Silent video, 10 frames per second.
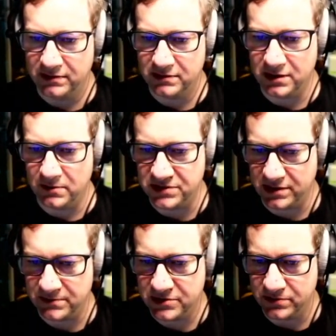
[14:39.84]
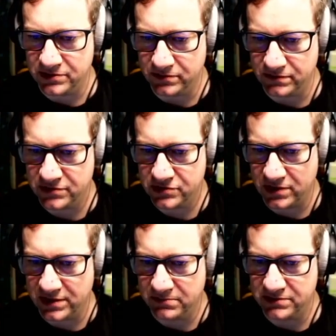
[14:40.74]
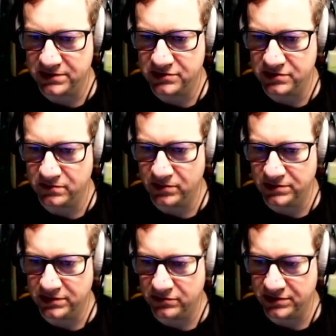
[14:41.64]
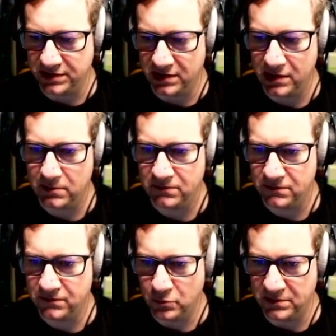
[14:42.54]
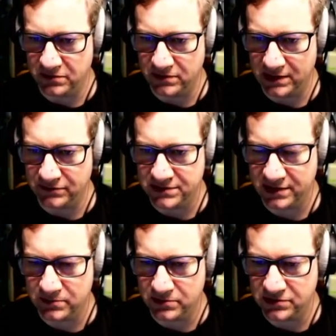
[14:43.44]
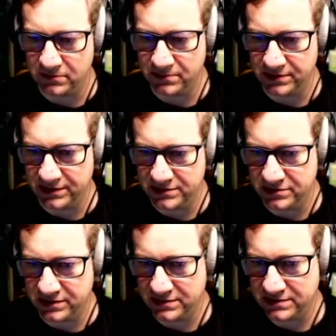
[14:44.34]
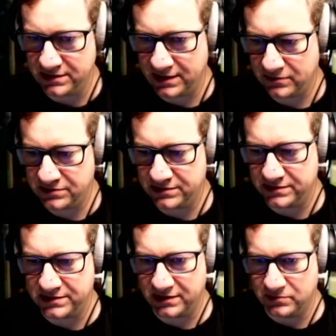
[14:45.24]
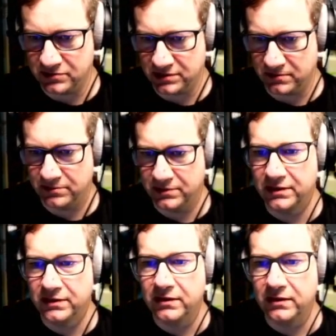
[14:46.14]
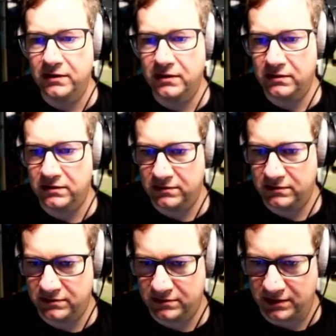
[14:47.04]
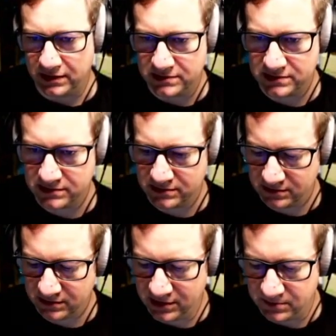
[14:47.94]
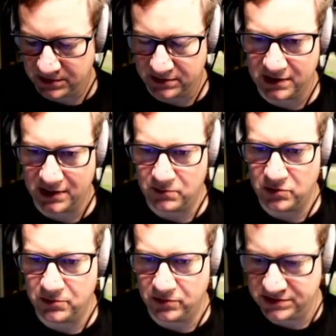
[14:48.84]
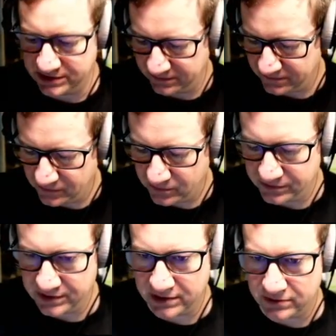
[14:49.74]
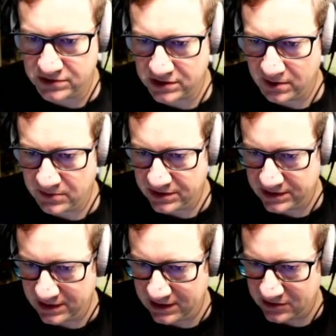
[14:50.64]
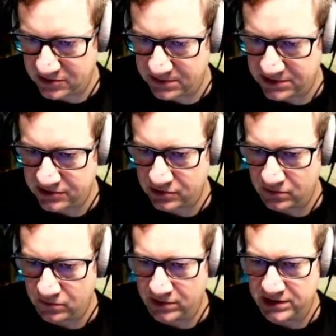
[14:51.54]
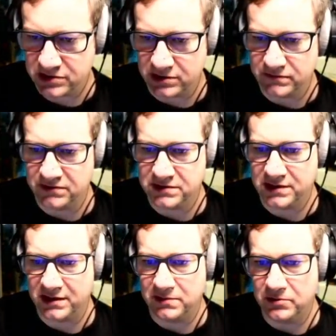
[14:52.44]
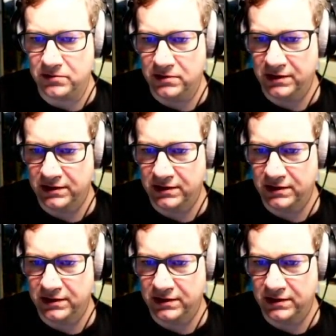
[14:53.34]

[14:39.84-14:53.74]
it comes up to a sort of straight position when you're holding it up for filming around the tabletop, but then as you get down to the tabletop, it's keeping the camera pointing forward the whole time. That then it allows me to sort of reach over the table